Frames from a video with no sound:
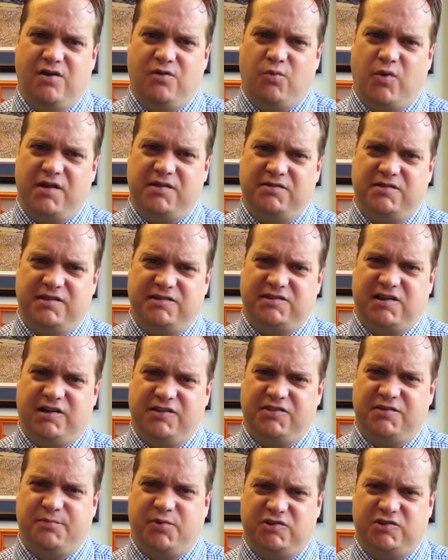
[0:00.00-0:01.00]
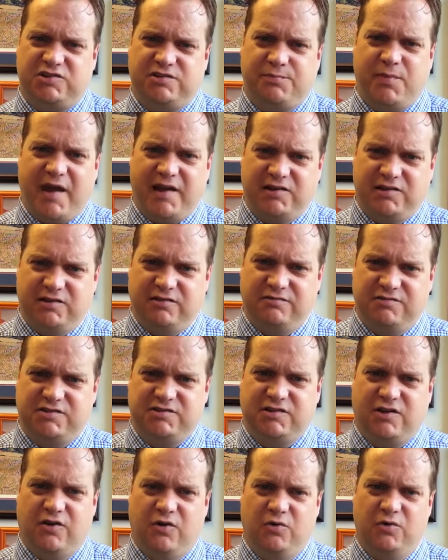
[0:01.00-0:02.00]
It's called the perspective.
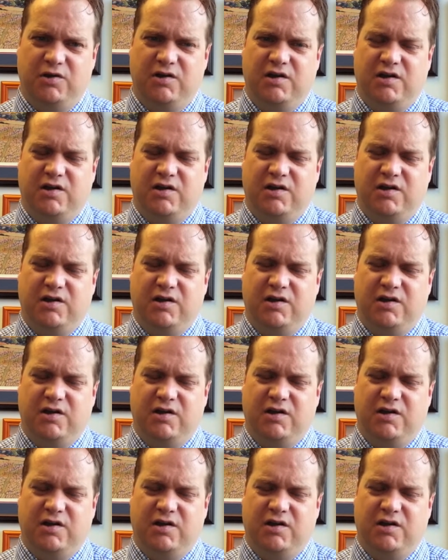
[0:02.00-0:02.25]
So